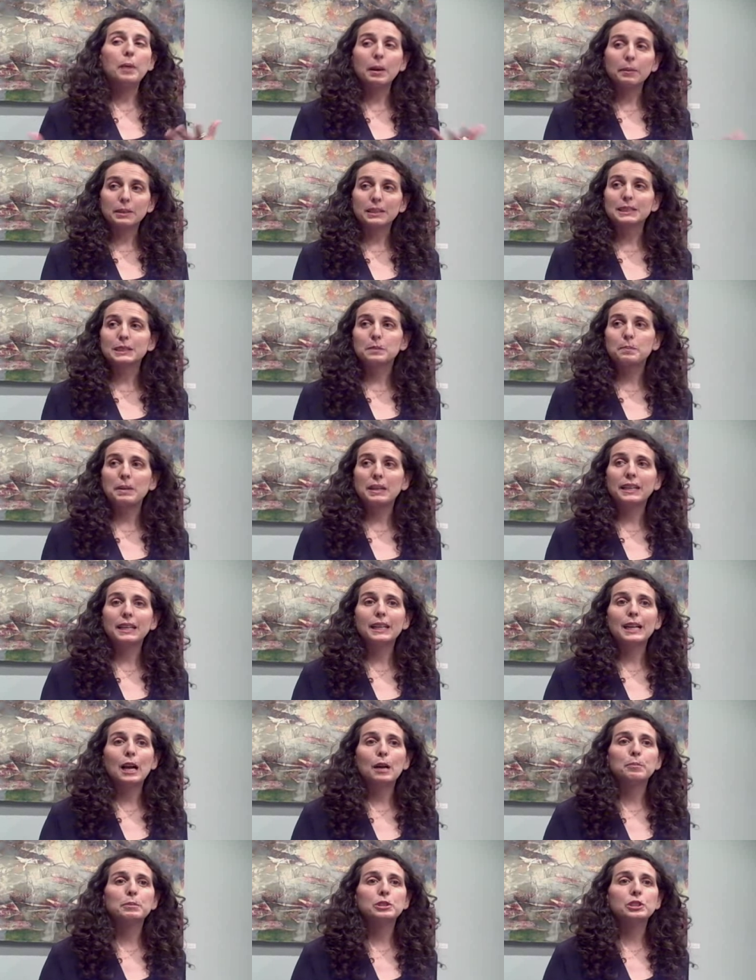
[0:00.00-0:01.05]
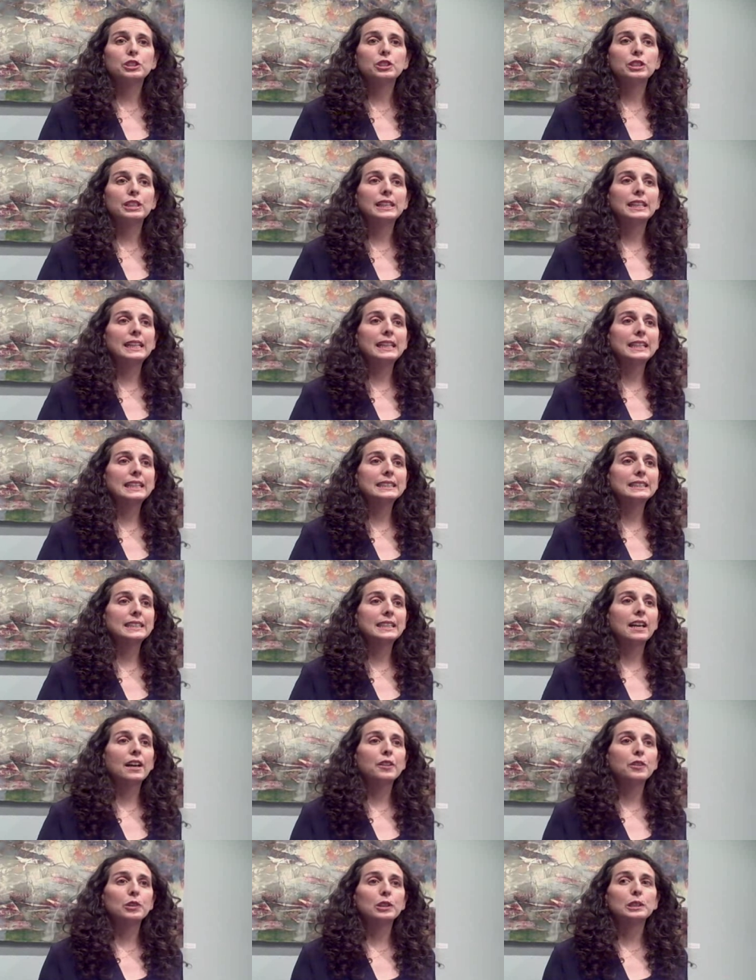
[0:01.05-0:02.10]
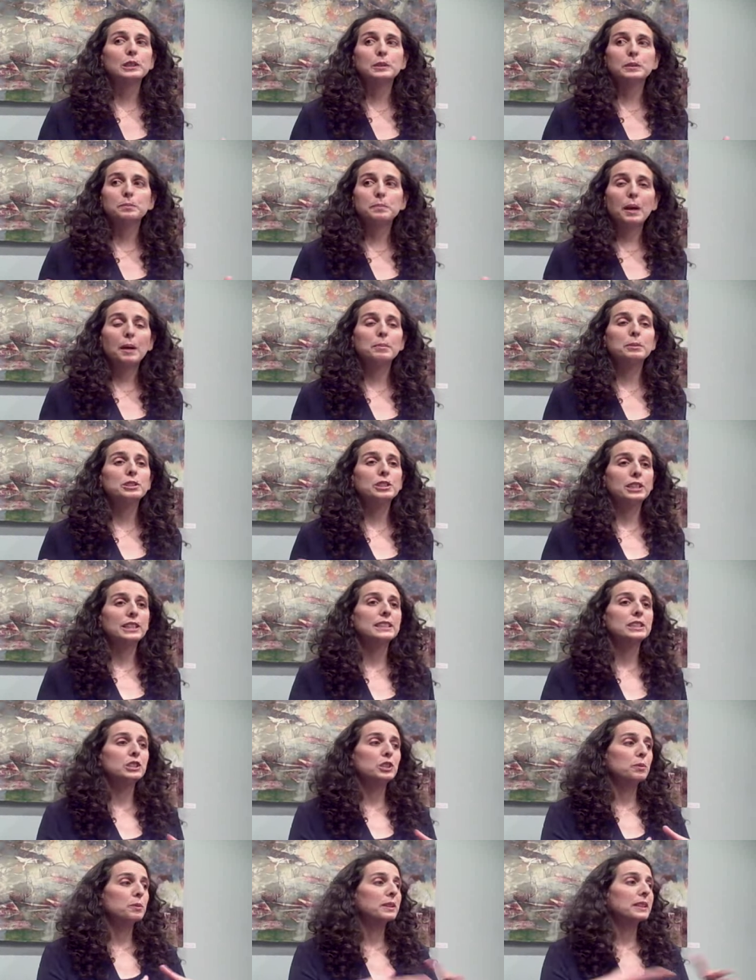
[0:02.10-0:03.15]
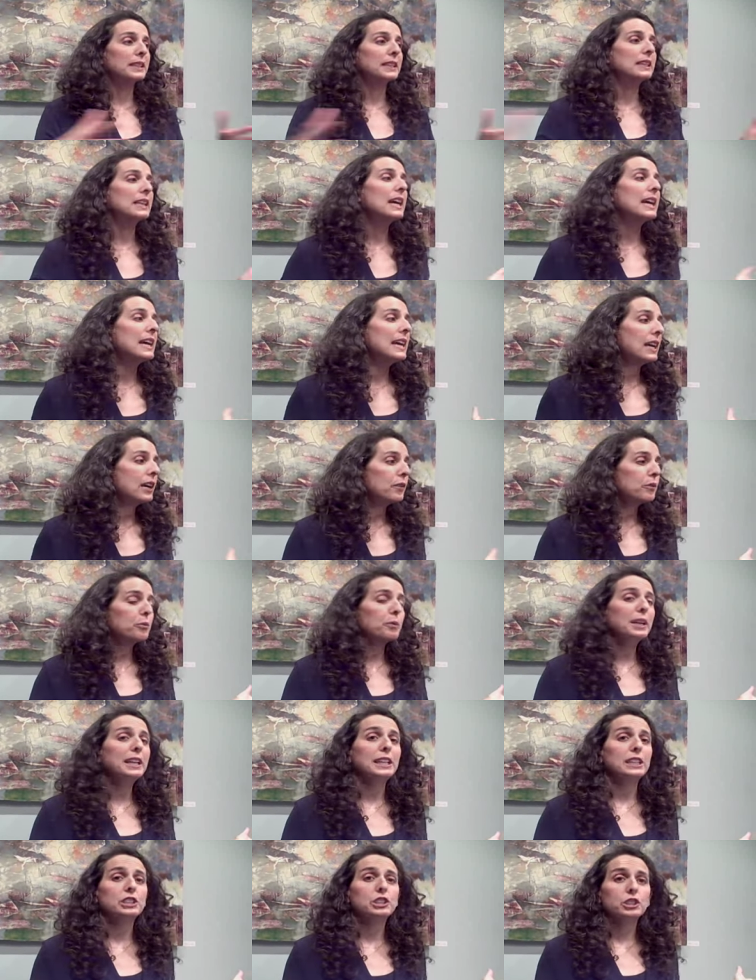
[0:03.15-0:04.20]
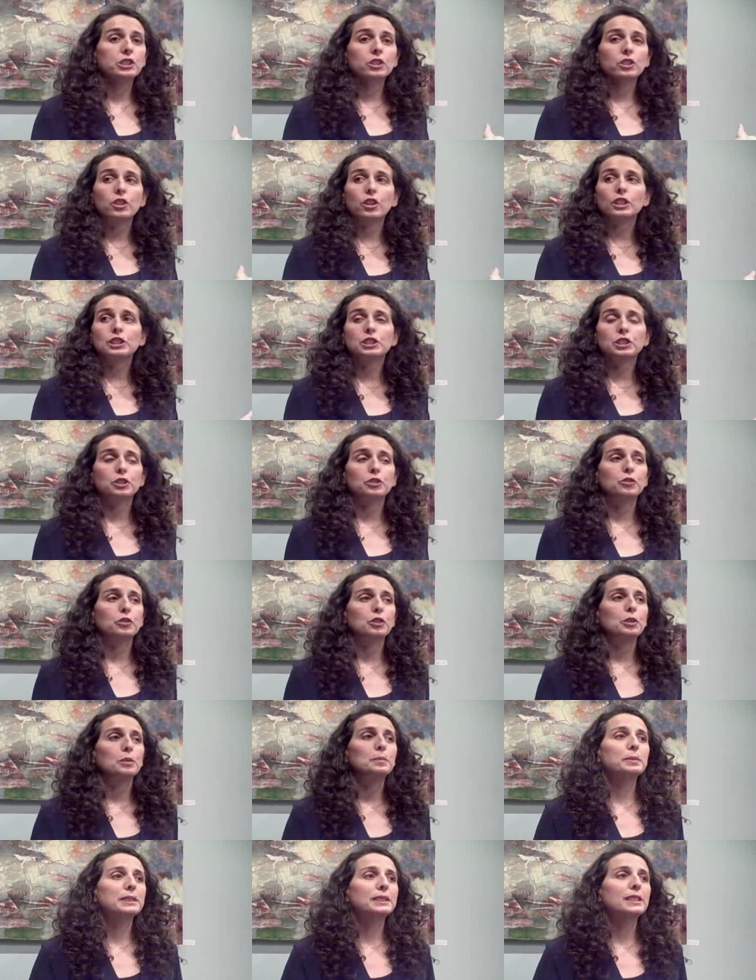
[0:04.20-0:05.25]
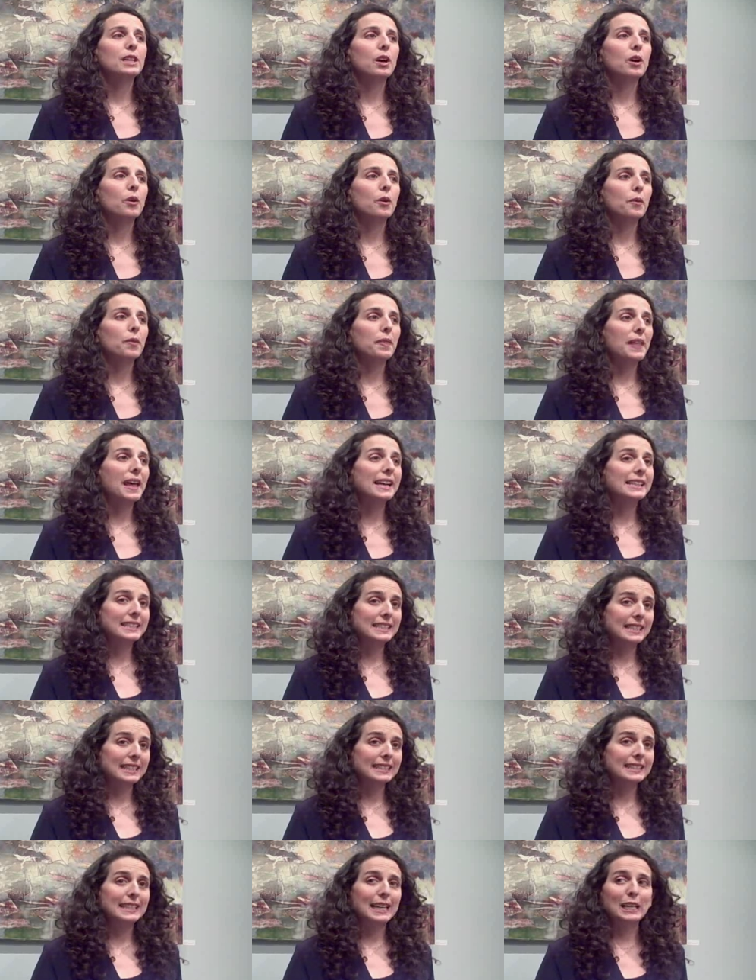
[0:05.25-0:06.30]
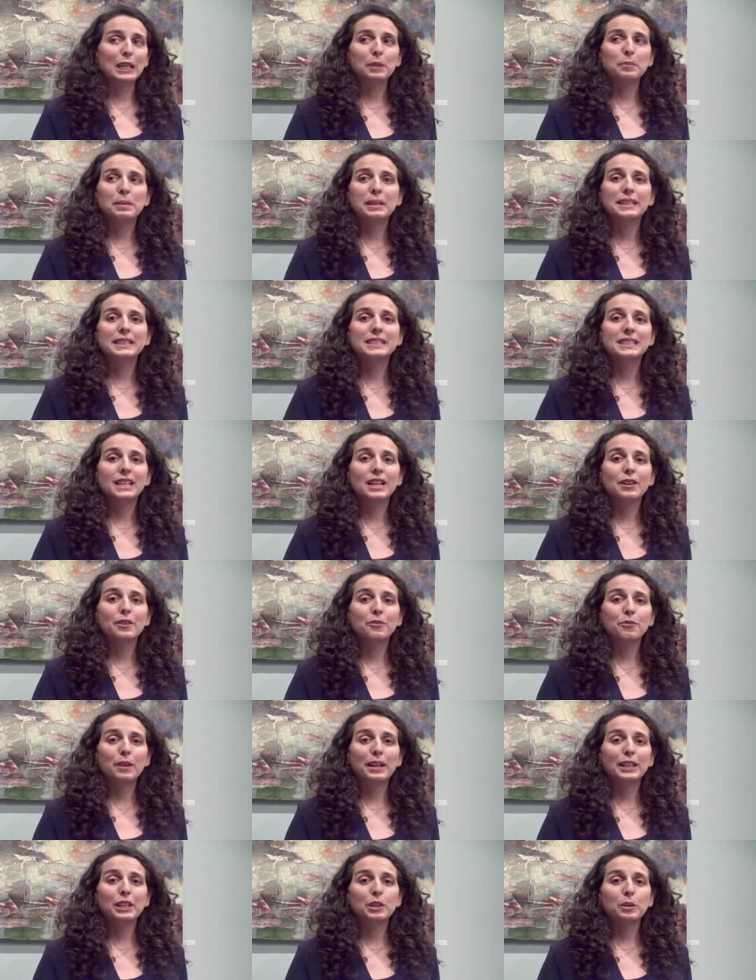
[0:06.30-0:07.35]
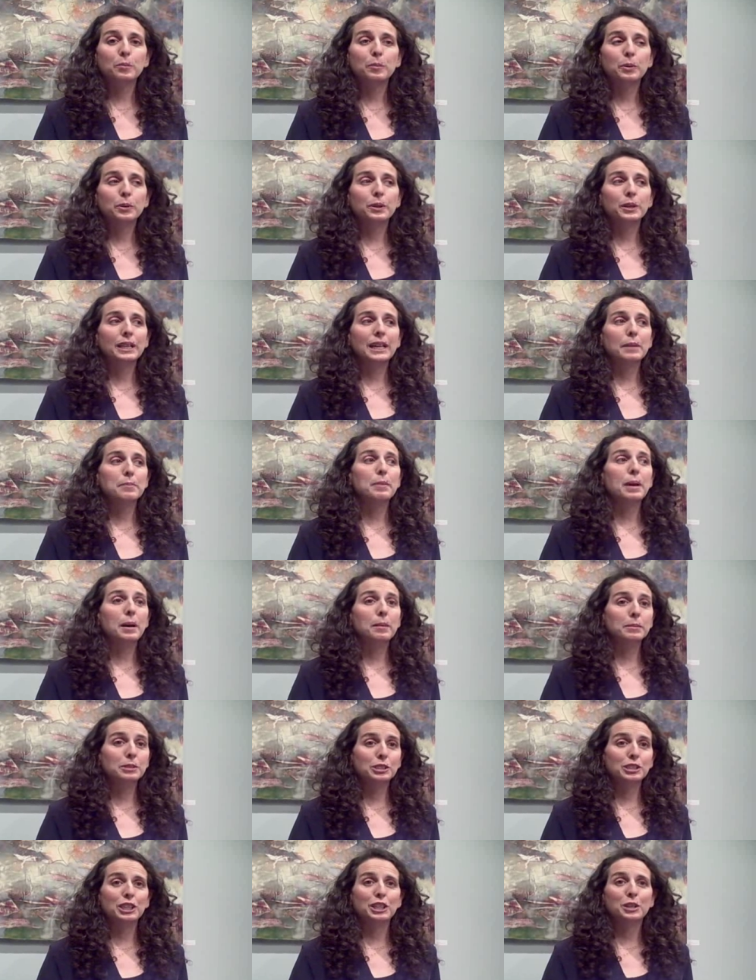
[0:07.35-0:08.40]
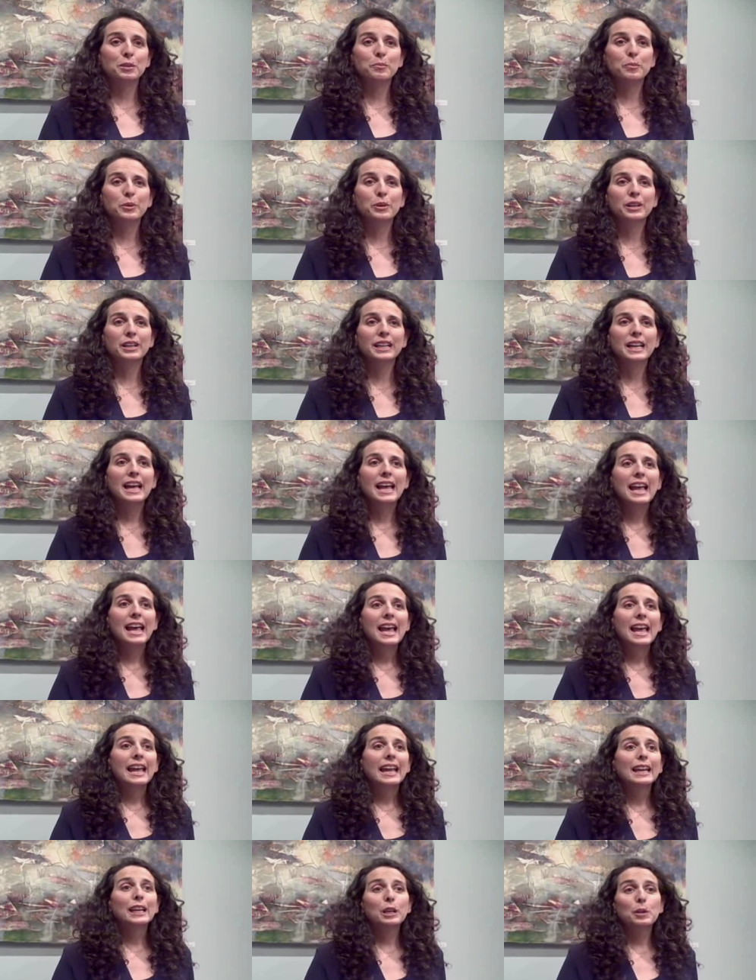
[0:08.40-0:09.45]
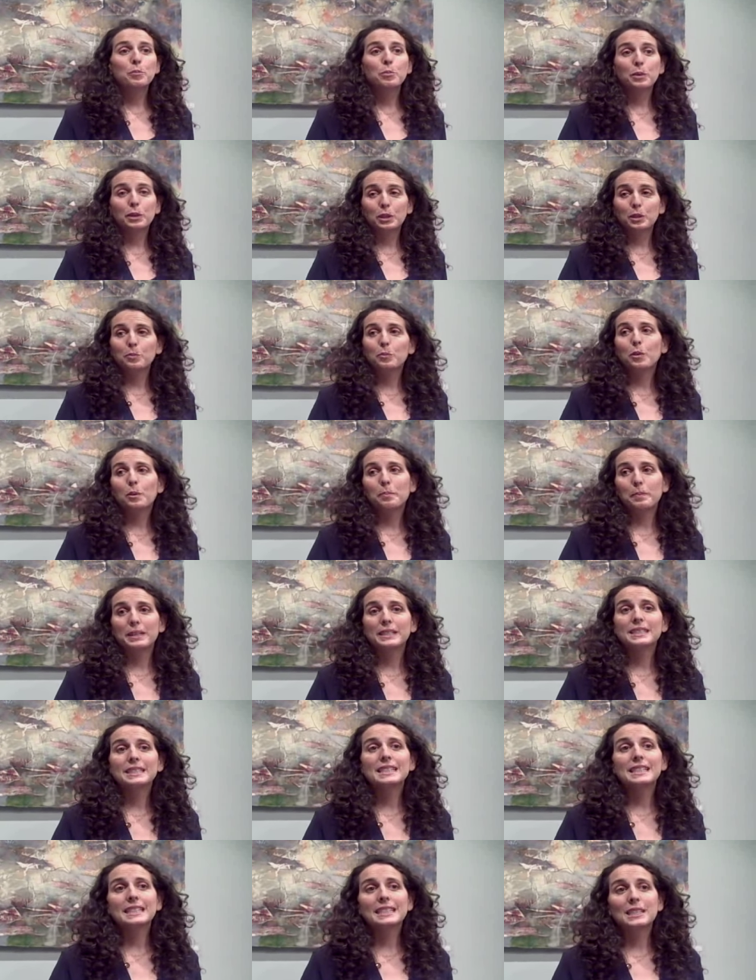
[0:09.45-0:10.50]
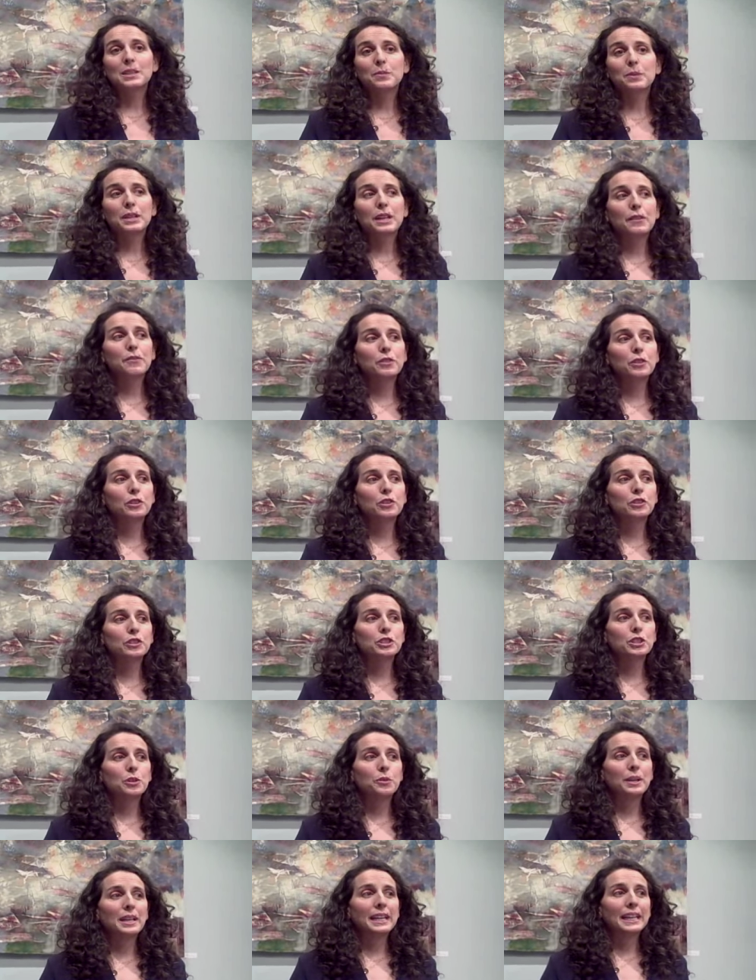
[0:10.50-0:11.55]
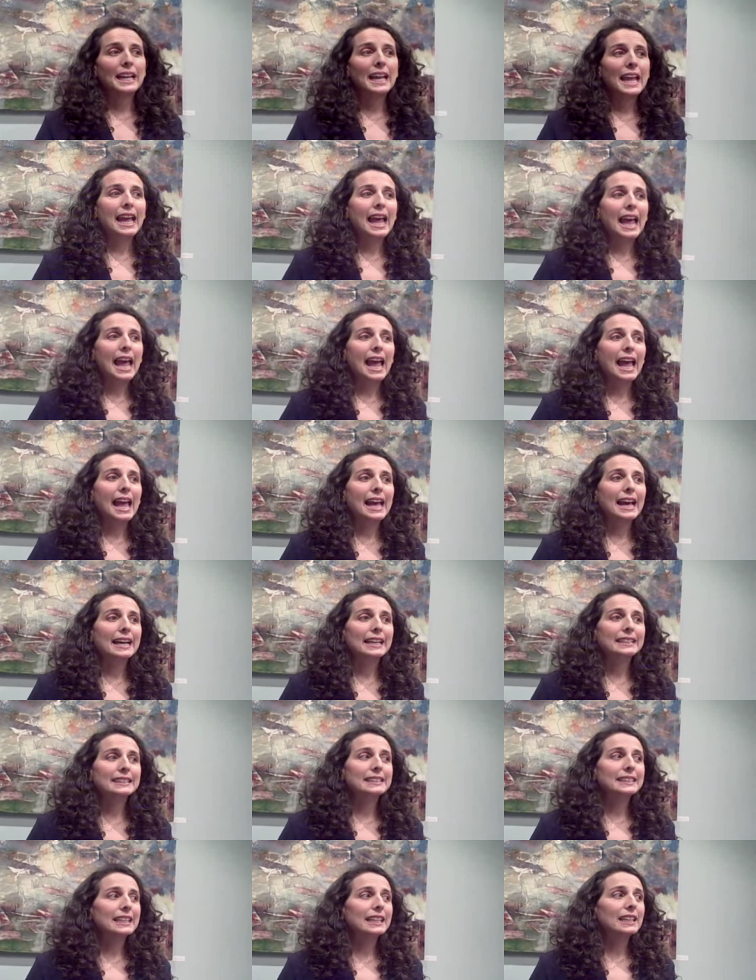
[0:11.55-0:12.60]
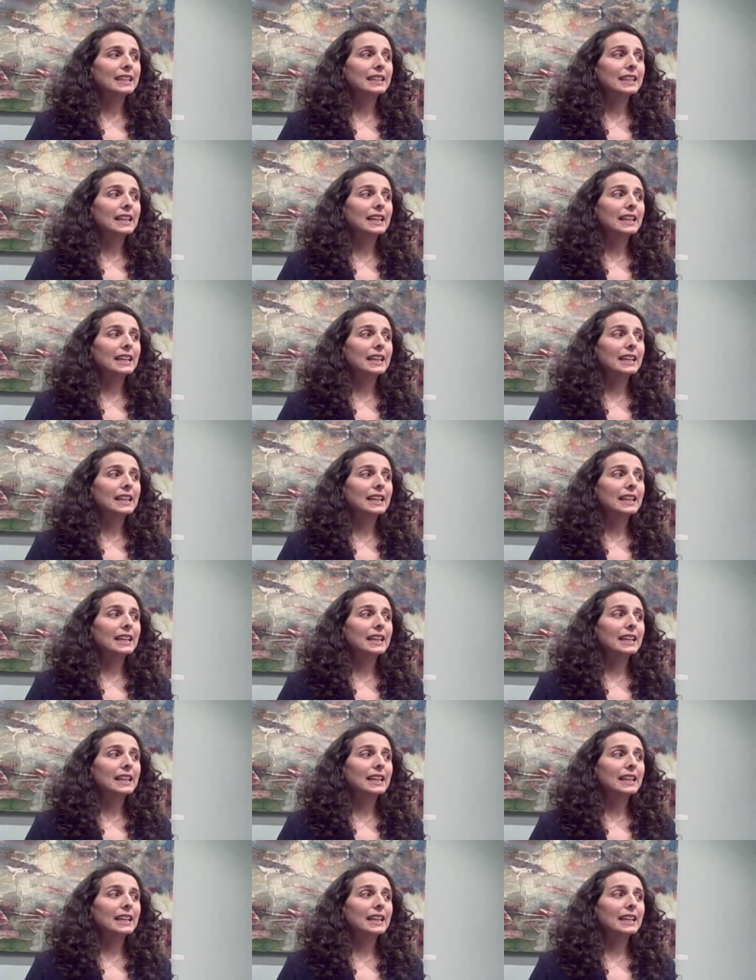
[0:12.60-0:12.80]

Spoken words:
public speaking opportunities and other opportunities to really reach larger groups. So that's an exciting piece of writing your book and publishing your book. It can bring you more business in whatever you're doing, and